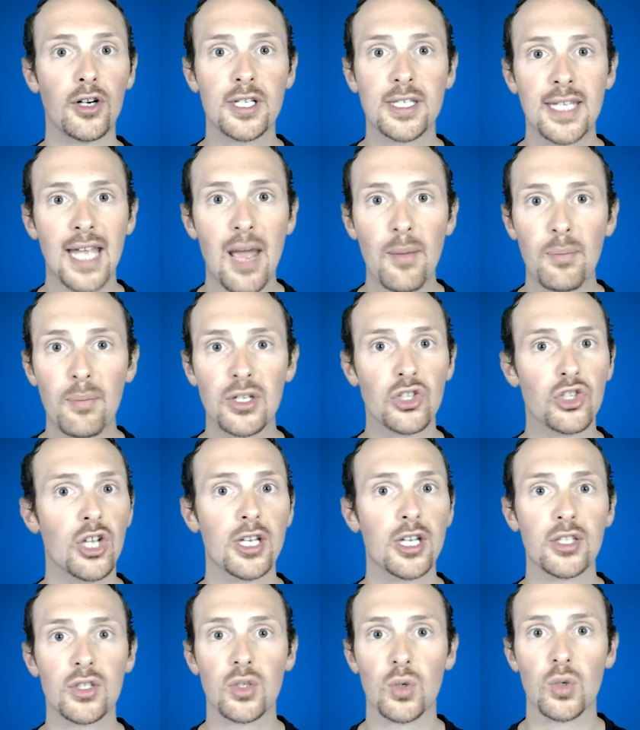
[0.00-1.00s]
first step is
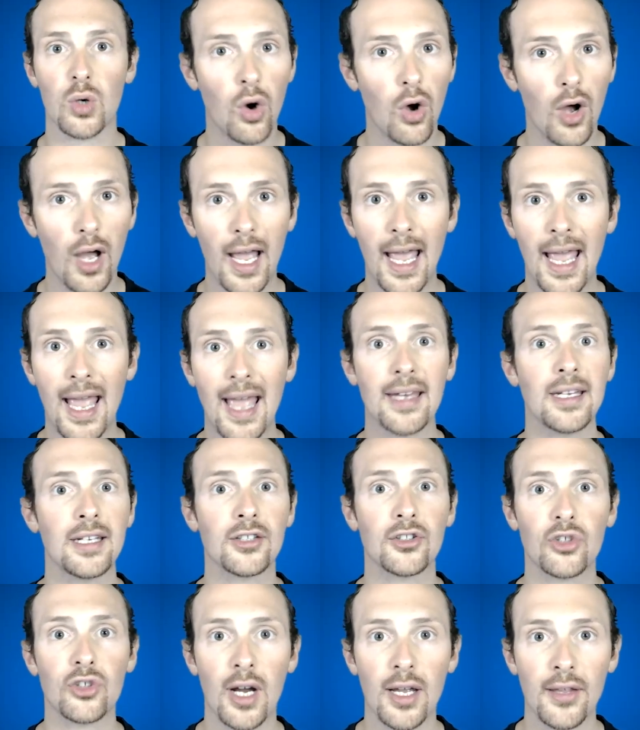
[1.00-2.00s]
just to go ahead
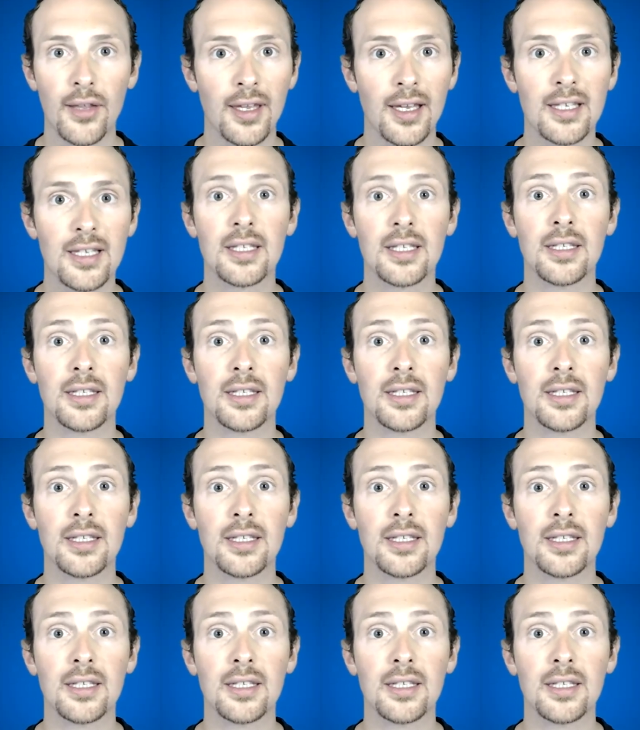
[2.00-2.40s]
and try things,